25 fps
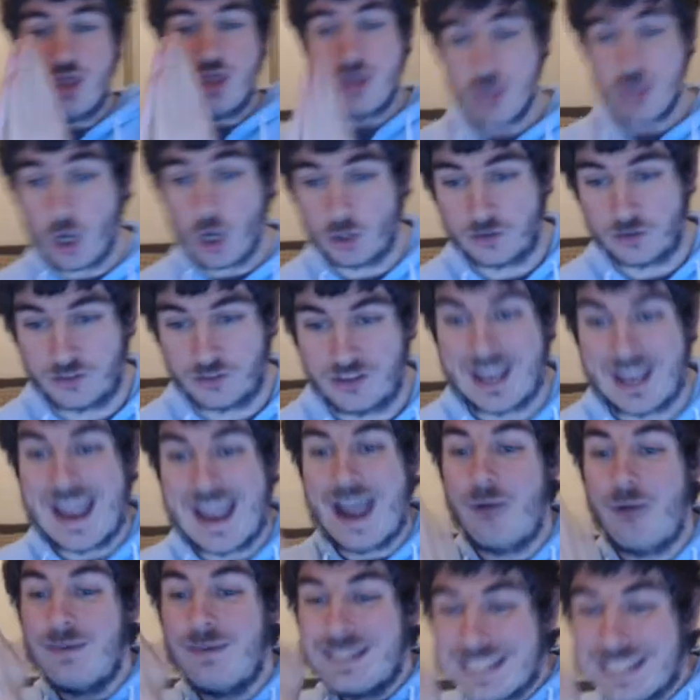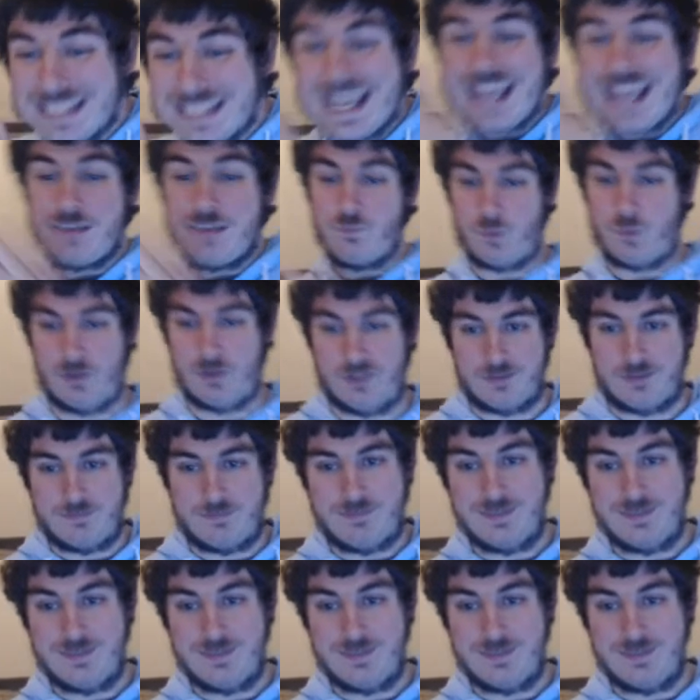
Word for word: not how EA want them.